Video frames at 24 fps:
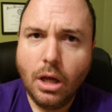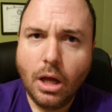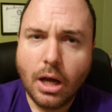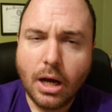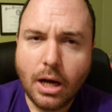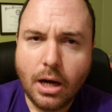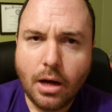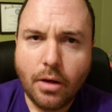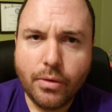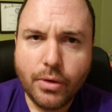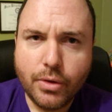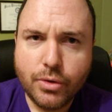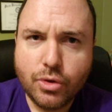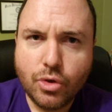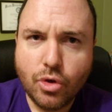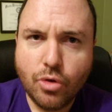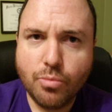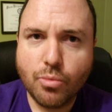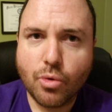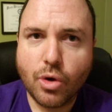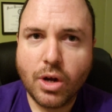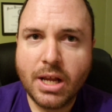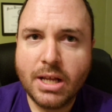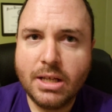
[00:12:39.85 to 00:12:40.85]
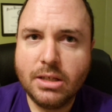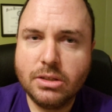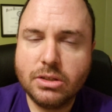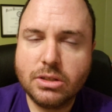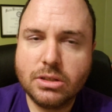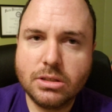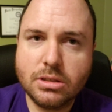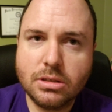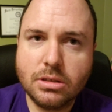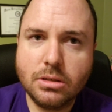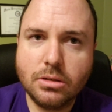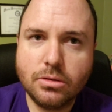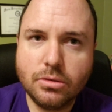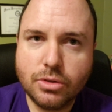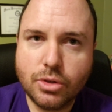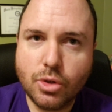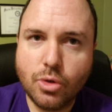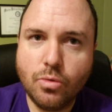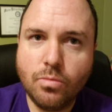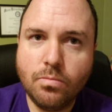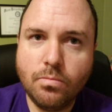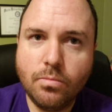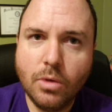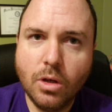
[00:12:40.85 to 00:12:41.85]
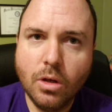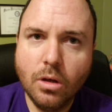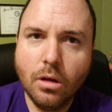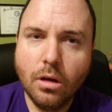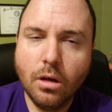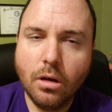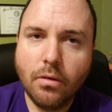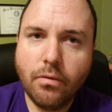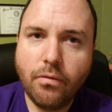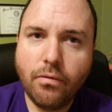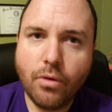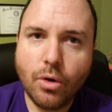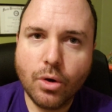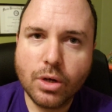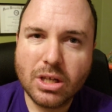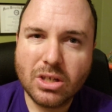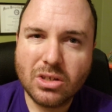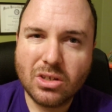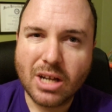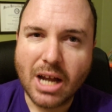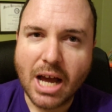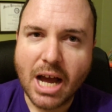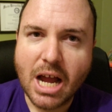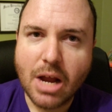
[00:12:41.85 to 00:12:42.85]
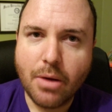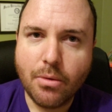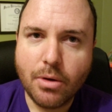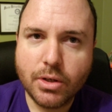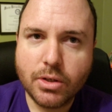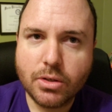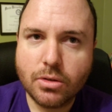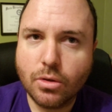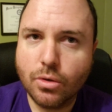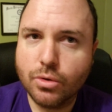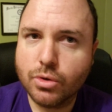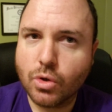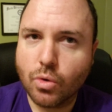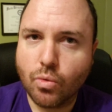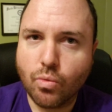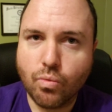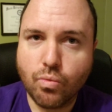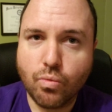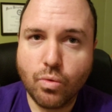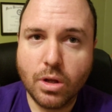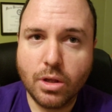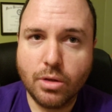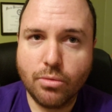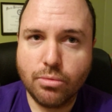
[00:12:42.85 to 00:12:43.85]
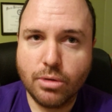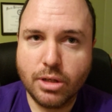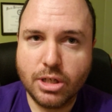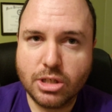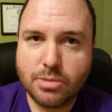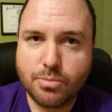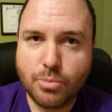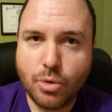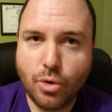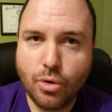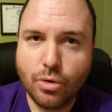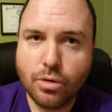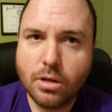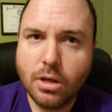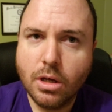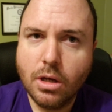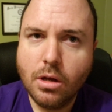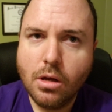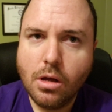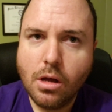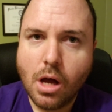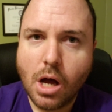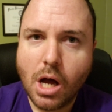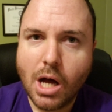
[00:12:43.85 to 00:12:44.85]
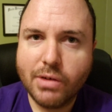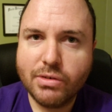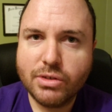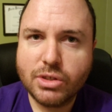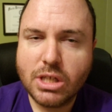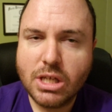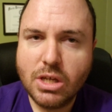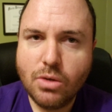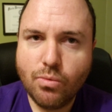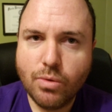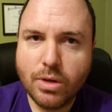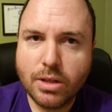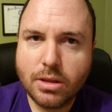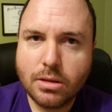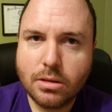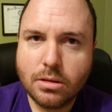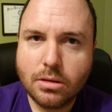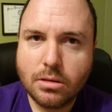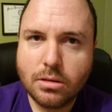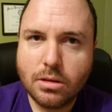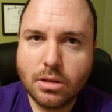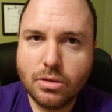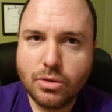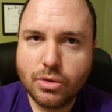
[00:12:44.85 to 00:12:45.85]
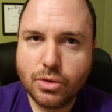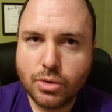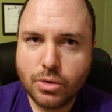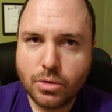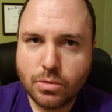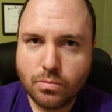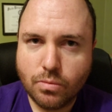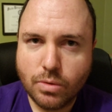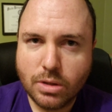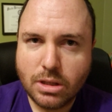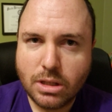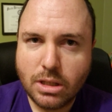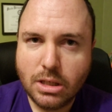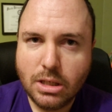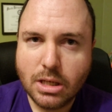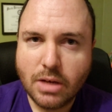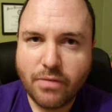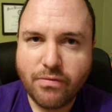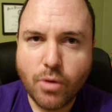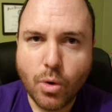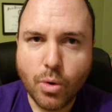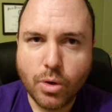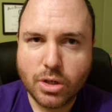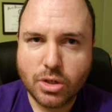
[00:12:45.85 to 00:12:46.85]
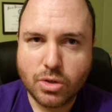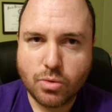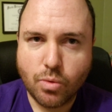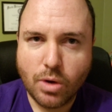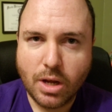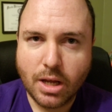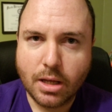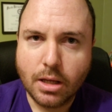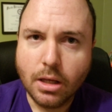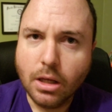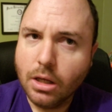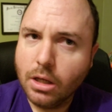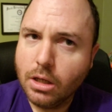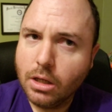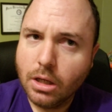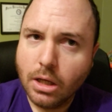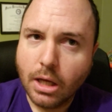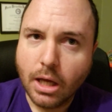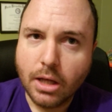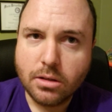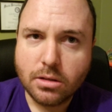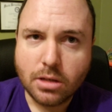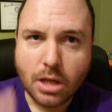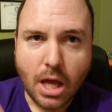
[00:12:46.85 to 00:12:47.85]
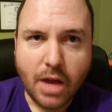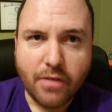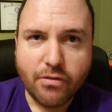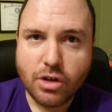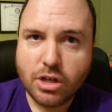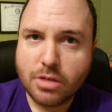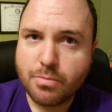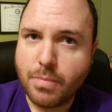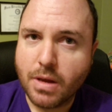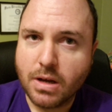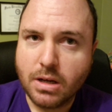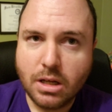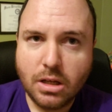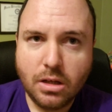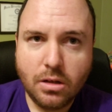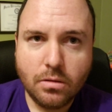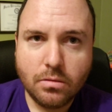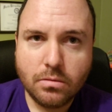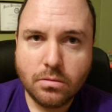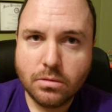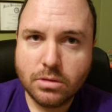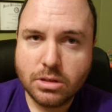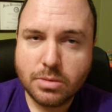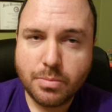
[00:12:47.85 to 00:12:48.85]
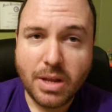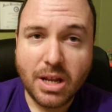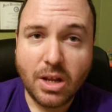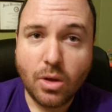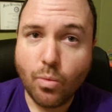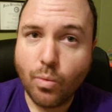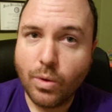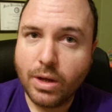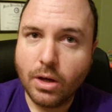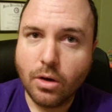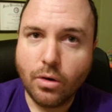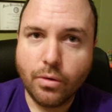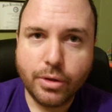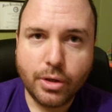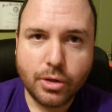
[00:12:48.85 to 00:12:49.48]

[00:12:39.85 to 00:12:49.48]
The zoom rings, zoom, focus, and iris, those are really, really smooth. Obviously, with the focus ring, it's an ever spinning wheel.